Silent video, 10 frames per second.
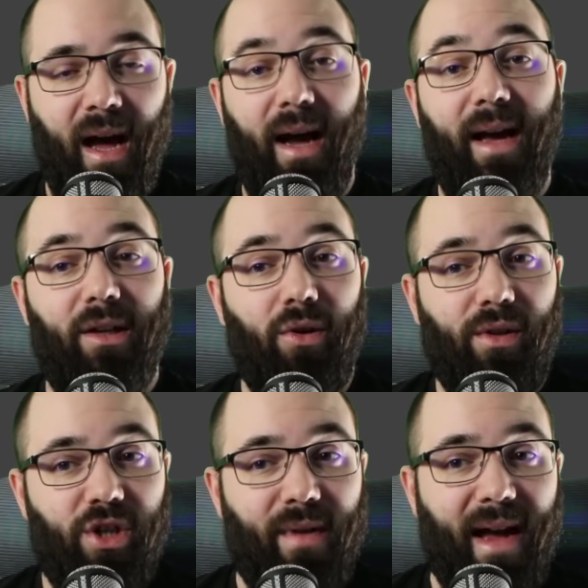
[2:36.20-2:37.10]
Uh, it
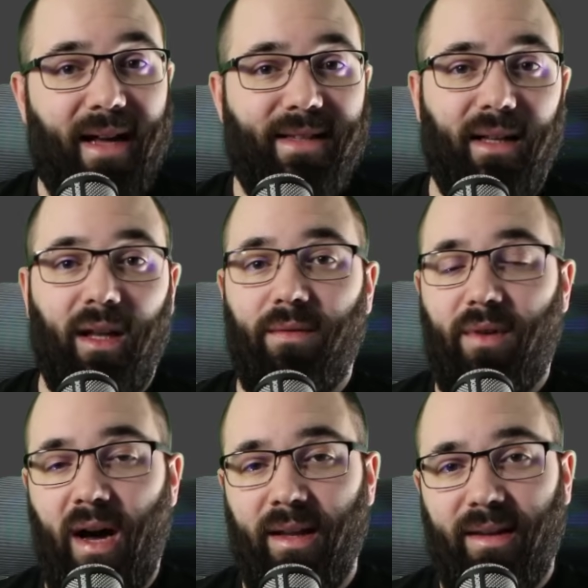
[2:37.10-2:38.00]
also adds a lot
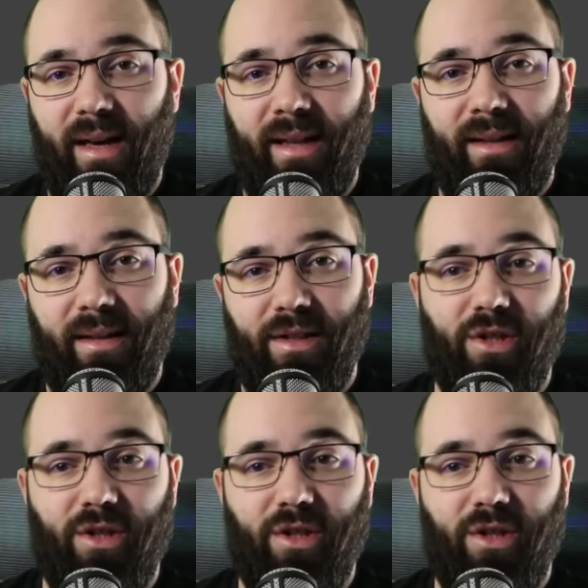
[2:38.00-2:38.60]
of content,